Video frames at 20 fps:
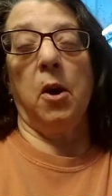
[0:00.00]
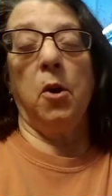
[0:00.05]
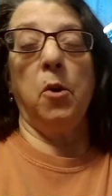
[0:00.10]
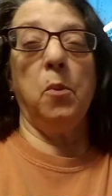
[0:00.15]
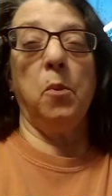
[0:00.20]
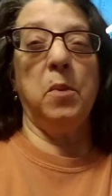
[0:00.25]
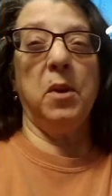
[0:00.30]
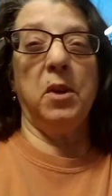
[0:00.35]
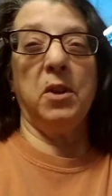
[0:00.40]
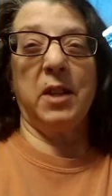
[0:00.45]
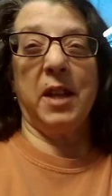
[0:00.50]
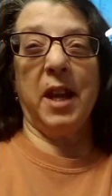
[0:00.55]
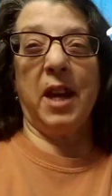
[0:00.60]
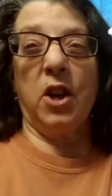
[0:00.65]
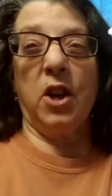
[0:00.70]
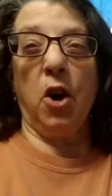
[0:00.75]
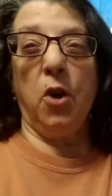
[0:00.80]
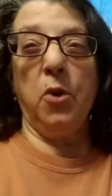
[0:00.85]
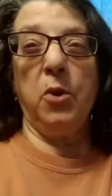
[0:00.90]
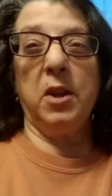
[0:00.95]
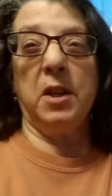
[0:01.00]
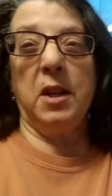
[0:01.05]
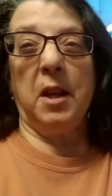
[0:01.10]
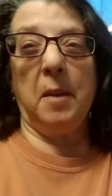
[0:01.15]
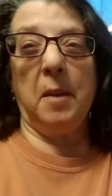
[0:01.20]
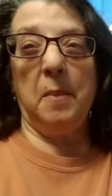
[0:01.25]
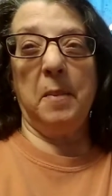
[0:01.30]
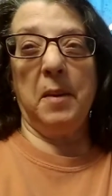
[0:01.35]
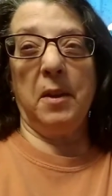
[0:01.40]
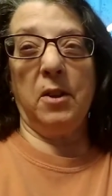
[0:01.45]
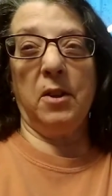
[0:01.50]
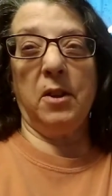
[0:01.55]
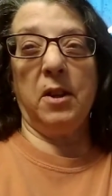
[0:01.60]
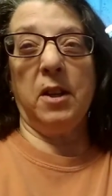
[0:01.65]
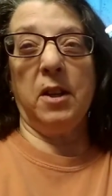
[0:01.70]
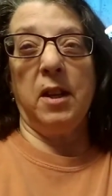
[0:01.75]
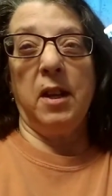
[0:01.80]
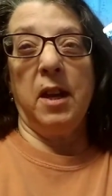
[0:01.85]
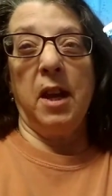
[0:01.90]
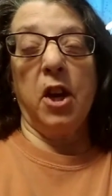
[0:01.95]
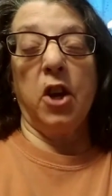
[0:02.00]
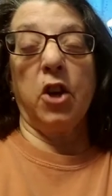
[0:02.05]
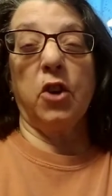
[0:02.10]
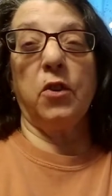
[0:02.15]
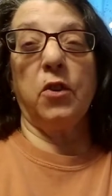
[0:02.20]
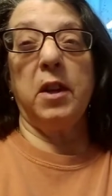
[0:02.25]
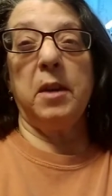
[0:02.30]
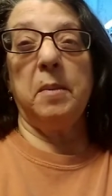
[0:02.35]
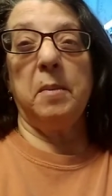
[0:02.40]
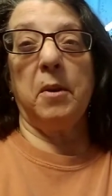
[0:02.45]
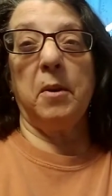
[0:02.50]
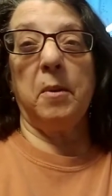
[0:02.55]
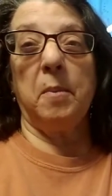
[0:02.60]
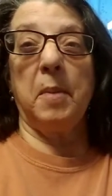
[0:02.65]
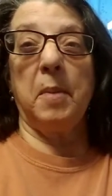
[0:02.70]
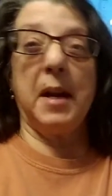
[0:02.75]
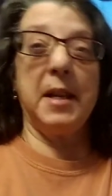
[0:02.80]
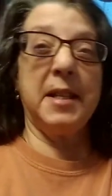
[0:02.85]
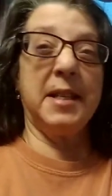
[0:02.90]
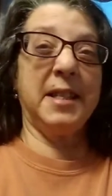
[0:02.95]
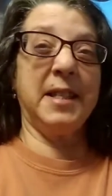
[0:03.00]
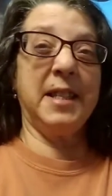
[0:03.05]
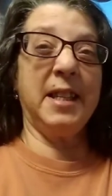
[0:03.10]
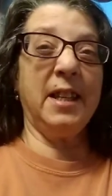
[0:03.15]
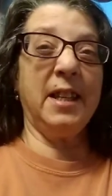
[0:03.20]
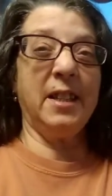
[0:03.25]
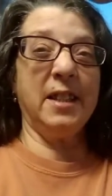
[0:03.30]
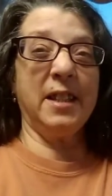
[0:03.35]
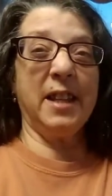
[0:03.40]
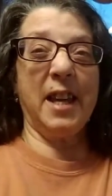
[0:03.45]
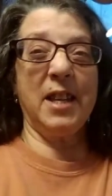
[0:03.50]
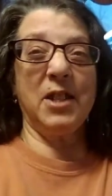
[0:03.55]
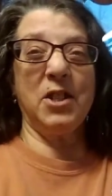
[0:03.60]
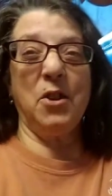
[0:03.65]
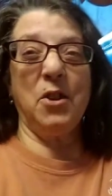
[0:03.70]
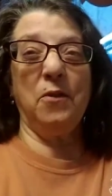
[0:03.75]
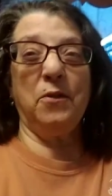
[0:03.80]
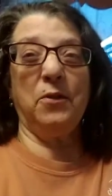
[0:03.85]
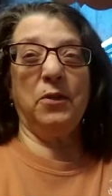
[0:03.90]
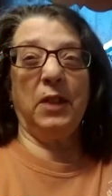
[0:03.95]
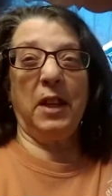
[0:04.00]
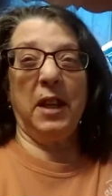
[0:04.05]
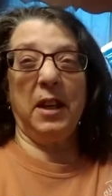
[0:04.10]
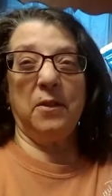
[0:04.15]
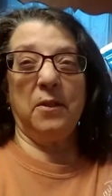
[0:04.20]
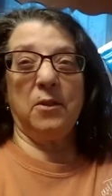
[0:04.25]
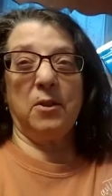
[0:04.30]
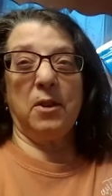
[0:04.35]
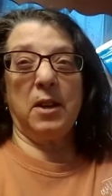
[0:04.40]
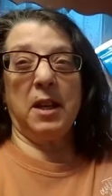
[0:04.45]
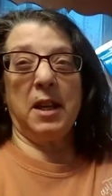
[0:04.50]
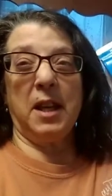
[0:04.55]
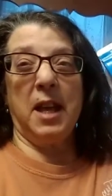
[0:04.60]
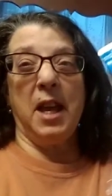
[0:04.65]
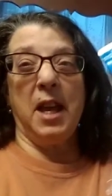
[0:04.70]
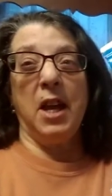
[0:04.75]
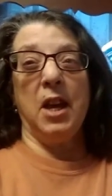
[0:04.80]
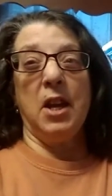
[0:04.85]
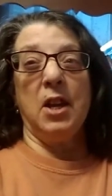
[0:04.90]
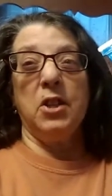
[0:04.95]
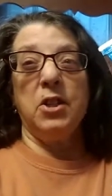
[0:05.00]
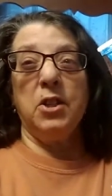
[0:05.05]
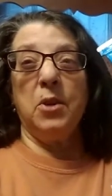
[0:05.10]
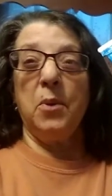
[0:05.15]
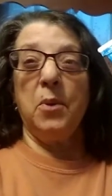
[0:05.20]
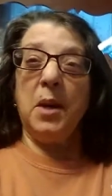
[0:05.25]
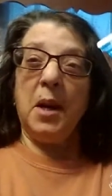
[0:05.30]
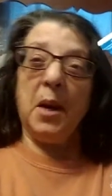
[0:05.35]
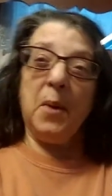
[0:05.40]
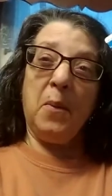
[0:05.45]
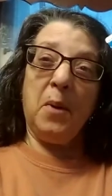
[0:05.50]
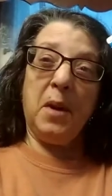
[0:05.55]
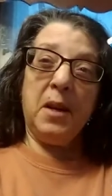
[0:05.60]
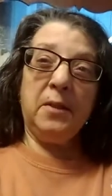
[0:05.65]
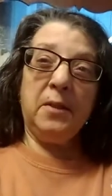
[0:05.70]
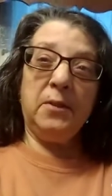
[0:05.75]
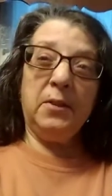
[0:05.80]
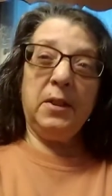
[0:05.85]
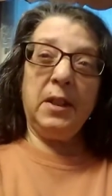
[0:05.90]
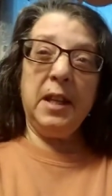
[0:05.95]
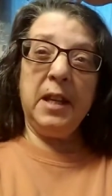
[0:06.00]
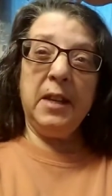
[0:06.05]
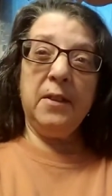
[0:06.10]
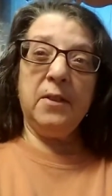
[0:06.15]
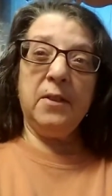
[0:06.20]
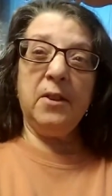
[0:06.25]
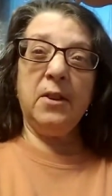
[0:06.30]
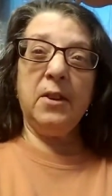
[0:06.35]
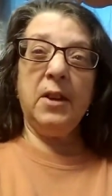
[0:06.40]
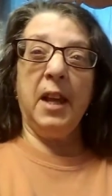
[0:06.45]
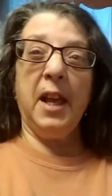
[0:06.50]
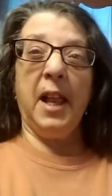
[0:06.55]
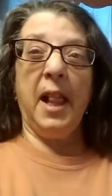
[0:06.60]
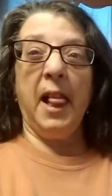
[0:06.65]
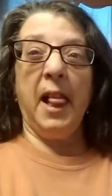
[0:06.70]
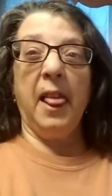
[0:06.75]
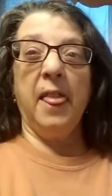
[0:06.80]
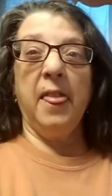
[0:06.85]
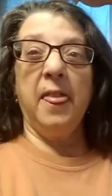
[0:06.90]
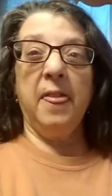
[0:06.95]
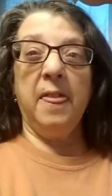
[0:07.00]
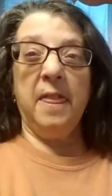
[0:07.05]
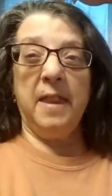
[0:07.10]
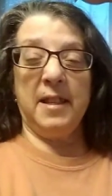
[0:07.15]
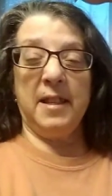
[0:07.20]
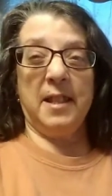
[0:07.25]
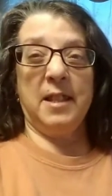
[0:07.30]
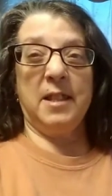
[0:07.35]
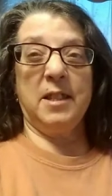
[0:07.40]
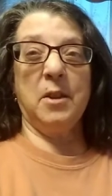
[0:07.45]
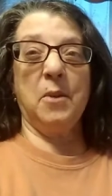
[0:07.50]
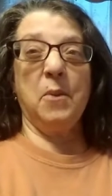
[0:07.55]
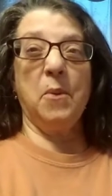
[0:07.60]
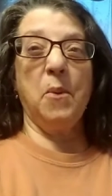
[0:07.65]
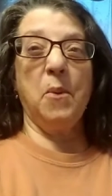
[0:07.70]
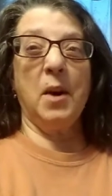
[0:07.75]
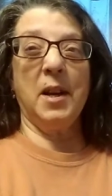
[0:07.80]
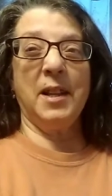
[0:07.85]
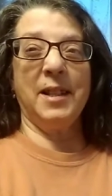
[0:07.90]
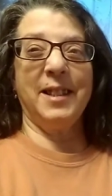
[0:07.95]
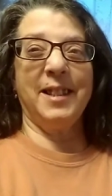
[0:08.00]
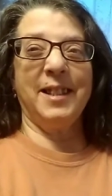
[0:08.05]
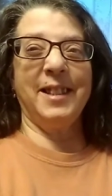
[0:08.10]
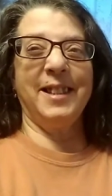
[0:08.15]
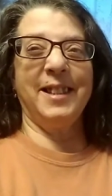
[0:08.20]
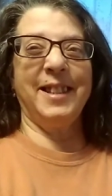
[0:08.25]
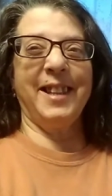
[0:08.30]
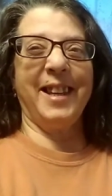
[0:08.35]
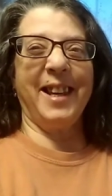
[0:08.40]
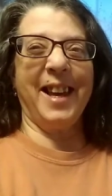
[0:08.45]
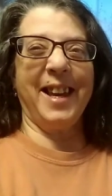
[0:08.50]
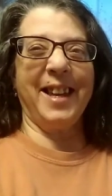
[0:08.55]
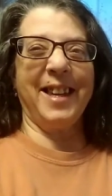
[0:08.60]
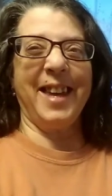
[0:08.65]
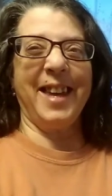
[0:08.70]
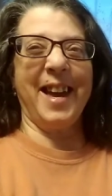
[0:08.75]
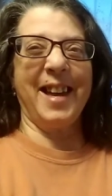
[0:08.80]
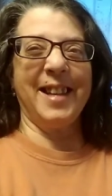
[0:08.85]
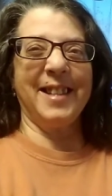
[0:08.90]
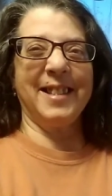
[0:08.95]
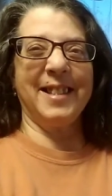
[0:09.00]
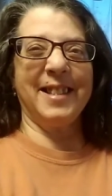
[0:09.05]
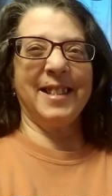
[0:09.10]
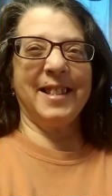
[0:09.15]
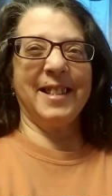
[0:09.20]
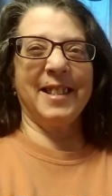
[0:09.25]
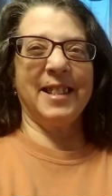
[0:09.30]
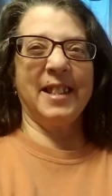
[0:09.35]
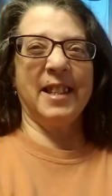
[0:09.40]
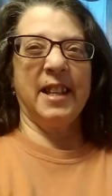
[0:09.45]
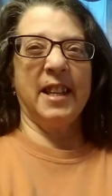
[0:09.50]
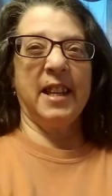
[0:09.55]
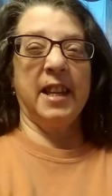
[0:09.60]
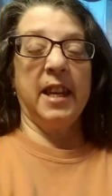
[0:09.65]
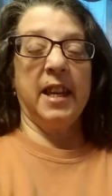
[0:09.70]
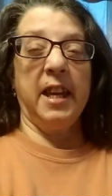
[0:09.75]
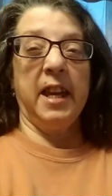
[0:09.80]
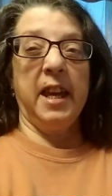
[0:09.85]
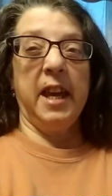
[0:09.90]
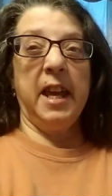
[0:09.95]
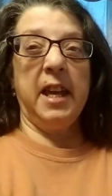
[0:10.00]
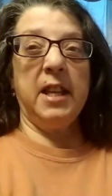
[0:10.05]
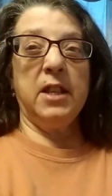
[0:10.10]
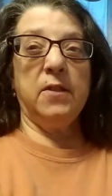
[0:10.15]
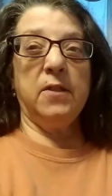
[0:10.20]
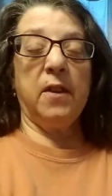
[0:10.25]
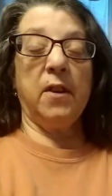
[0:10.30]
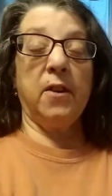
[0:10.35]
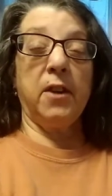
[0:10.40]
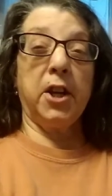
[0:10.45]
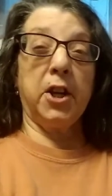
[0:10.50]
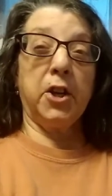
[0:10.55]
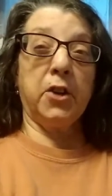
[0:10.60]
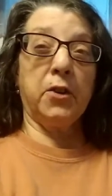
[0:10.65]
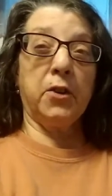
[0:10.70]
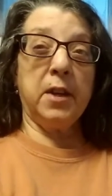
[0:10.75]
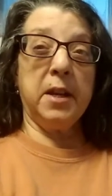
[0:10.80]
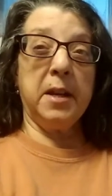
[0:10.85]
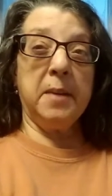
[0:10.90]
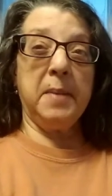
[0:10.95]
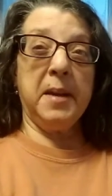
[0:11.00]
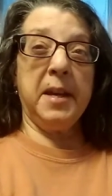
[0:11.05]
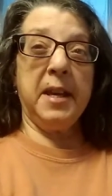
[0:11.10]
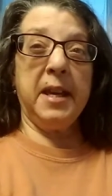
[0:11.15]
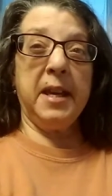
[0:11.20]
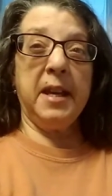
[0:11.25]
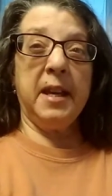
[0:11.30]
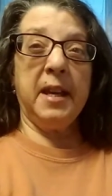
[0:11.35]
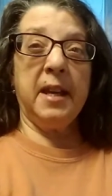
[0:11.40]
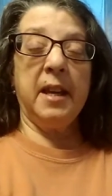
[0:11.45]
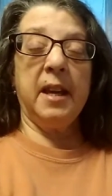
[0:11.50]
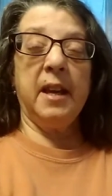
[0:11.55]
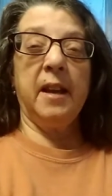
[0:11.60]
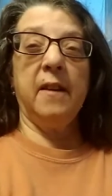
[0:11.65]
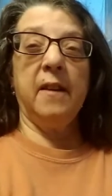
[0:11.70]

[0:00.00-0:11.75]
oat milk and coconut milk creamer by Silk has no flavoring, so when I want a flavor, this is the one that I get. It's very creamy,